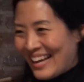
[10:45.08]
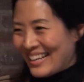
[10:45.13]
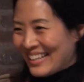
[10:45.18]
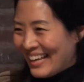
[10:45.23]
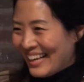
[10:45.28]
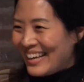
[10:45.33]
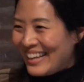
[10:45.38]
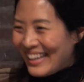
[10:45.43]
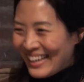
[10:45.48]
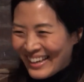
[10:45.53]

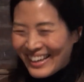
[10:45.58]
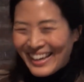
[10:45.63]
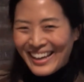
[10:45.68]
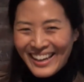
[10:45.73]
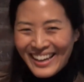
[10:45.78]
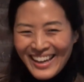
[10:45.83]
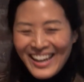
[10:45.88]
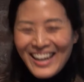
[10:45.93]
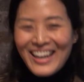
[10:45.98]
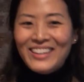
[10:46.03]

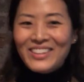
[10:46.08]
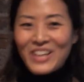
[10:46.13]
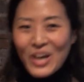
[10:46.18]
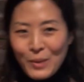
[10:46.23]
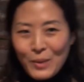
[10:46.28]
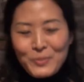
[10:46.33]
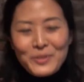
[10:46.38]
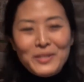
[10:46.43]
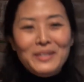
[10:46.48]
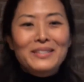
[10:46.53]
Exactly.
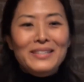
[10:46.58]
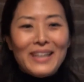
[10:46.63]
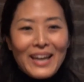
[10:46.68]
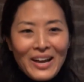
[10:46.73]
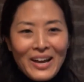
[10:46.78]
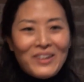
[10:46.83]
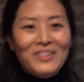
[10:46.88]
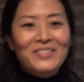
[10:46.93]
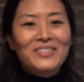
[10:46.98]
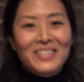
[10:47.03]
The ups and
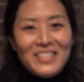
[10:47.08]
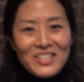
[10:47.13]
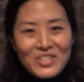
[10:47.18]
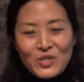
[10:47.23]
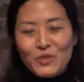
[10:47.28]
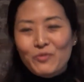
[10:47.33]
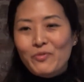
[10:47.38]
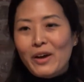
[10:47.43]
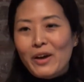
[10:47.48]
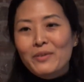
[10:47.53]
downs, and
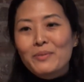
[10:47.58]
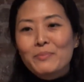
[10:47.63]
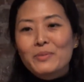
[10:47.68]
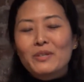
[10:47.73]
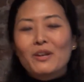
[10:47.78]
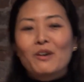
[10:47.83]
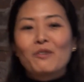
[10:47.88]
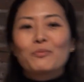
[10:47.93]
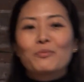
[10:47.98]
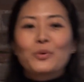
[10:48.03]
he just found
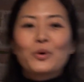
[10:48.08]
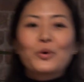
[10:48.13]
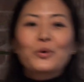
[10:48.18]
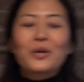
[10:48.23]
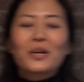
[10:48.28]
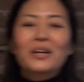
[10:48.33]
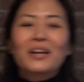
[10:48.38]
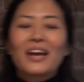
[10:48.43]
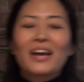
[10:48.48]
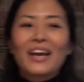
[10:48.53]
himself broken.